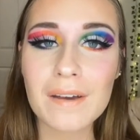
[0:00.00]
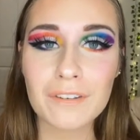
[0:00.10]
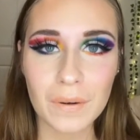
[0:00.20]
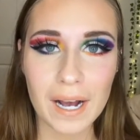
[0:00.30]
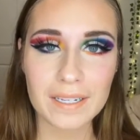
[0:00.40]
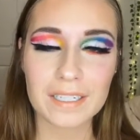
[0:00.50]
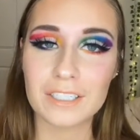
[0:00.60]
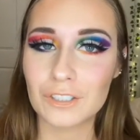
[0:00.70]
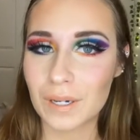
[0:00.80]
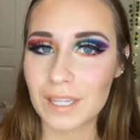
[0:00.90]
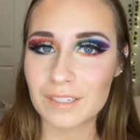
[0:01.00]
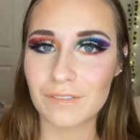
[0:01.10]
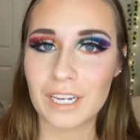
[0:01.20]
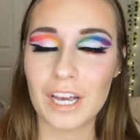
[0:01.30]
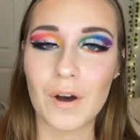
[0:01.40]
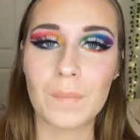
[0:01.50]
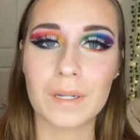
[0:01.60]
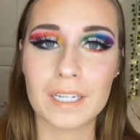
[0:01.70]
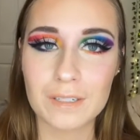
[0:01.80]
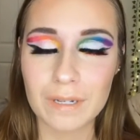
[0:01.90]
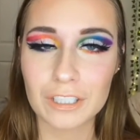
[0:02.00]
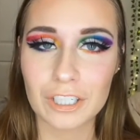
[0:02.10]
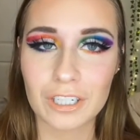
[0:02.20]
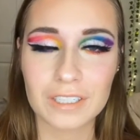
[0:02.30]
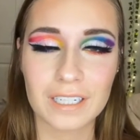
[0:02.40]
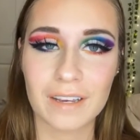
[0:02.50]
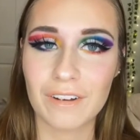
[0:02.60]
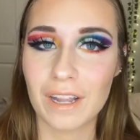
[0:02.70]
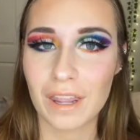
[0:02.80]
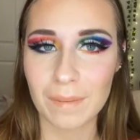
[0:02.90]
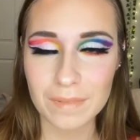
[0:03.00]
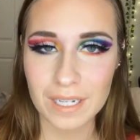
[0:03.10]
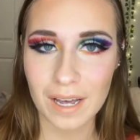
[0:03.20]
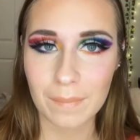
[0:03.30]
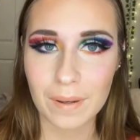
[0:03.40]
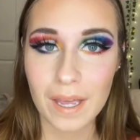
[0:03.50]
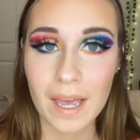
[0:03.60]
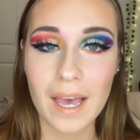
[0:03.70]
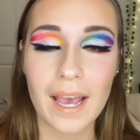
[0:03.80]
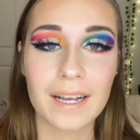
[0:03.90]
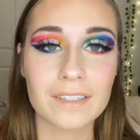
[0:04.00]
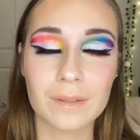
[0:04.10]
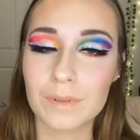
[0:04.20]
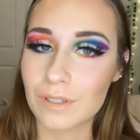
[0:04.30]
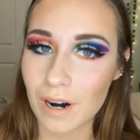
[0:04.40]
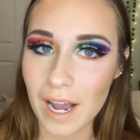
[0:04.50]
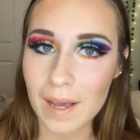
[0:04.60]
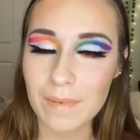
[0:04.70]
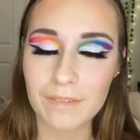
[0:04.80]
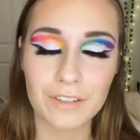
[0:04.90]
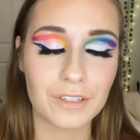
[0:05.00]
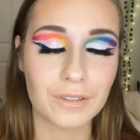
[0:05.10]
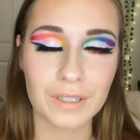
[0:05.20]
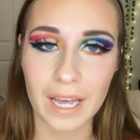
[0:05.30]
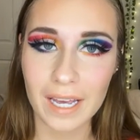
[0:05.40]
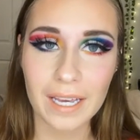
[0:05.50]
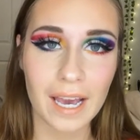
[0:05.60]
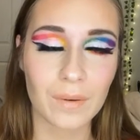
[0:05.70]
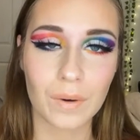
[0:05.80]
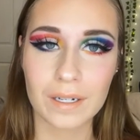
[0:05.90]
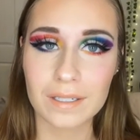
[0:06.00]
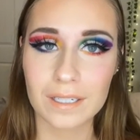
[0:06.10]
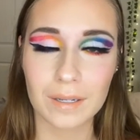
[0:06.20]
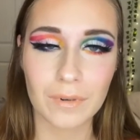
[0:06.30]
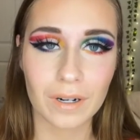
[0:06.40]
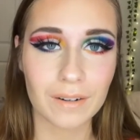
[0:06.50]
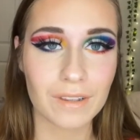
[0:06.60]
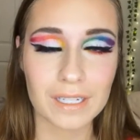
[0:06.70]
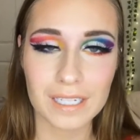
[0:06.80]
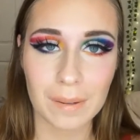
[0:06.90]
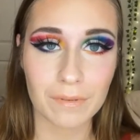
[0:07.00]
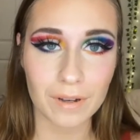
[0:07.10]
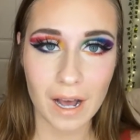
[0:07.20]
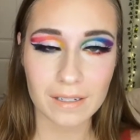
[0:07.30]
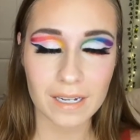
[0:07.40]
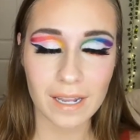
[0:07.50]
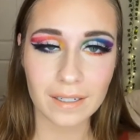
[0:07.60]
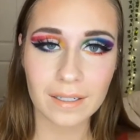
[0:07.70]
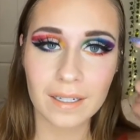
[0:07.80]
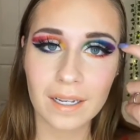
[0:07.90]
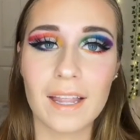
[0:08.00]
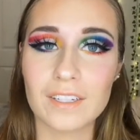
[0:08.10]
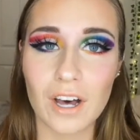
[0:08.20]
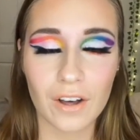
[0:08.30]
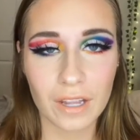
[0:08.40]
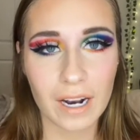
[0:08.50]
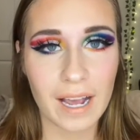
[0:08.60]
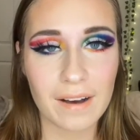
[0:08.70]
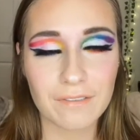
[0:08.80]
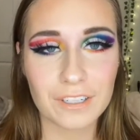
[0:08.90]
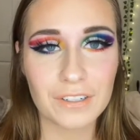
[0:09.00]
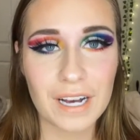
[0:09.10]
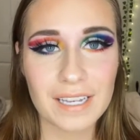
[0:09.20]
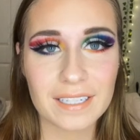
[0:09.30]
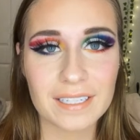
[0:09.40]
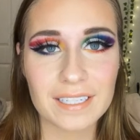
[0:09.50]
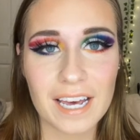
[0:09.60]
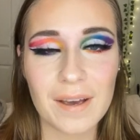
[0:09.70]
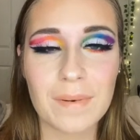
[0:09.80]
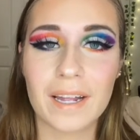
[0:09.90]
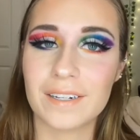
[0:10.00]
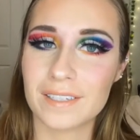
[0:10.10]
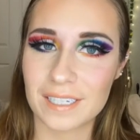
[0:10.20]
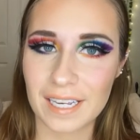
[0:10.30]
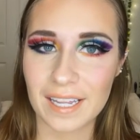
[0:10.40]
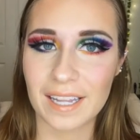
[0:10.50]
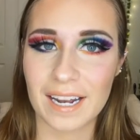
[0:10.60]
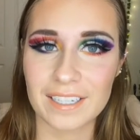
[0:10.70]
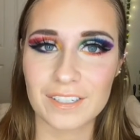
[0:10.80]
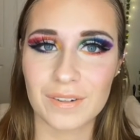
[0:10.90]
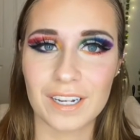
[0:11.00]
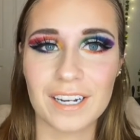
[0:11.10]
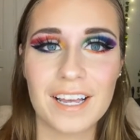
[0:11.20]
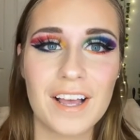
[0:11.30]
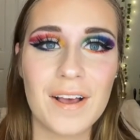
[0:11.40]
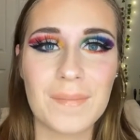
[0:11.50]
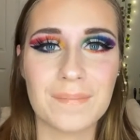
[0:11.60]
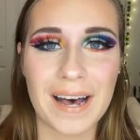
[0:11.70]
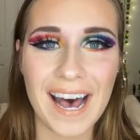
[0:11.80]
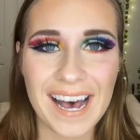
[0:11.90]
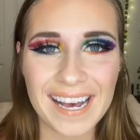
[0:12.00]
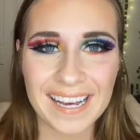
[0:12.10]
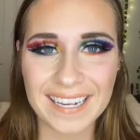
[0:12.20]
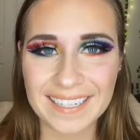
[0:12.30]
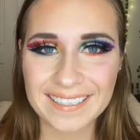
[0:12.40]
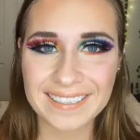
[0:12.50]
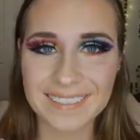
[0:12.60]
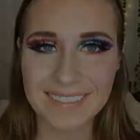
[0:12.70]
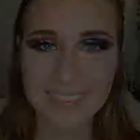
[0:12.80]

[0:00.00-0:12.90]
If you guys enjoyed this video, please make sure to give it a thumbs up and subscribe if you like and want to see more of this type of content. That's all that I have for you guys this time, and I'll see you in the next one. Bye!